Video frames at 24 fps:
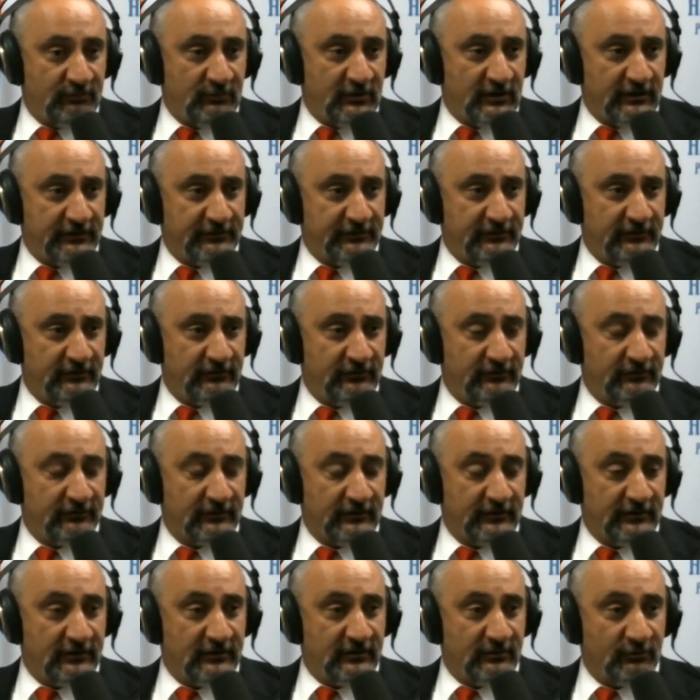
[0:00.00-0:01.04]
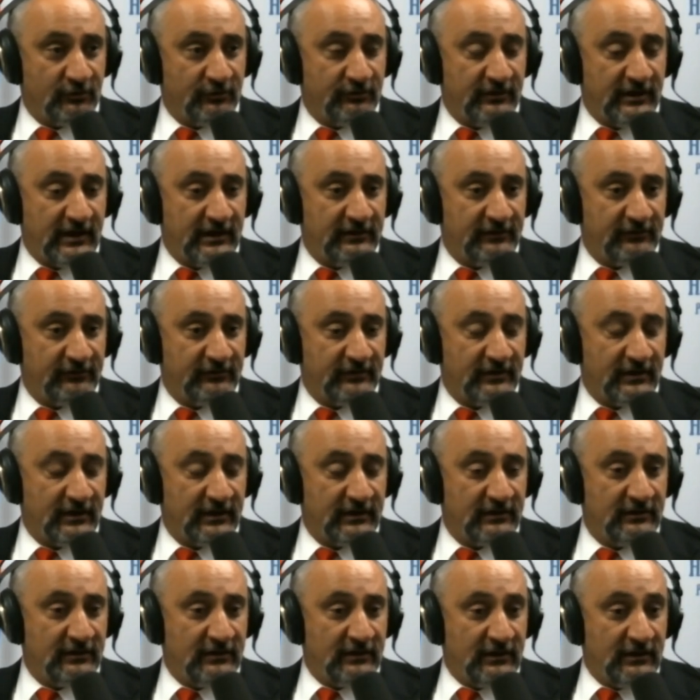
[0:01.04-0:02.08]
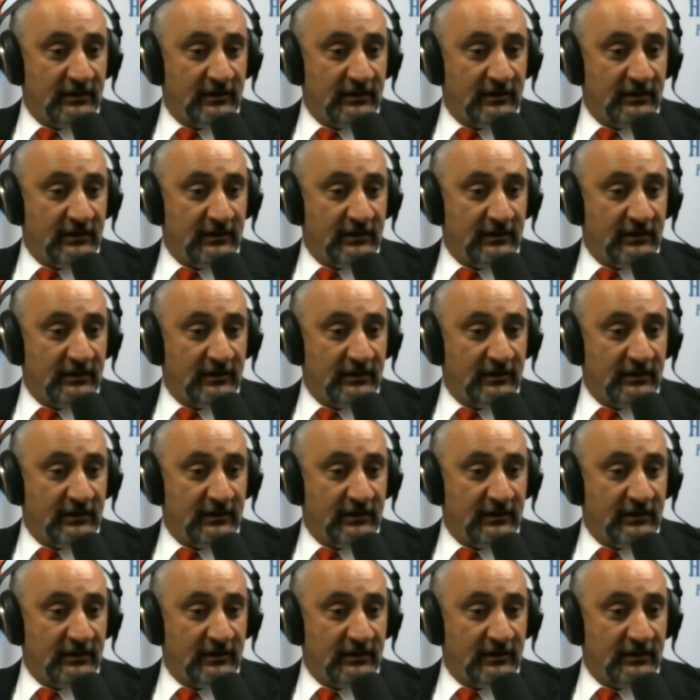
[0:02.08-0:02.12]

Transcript: politicians on the Democratic side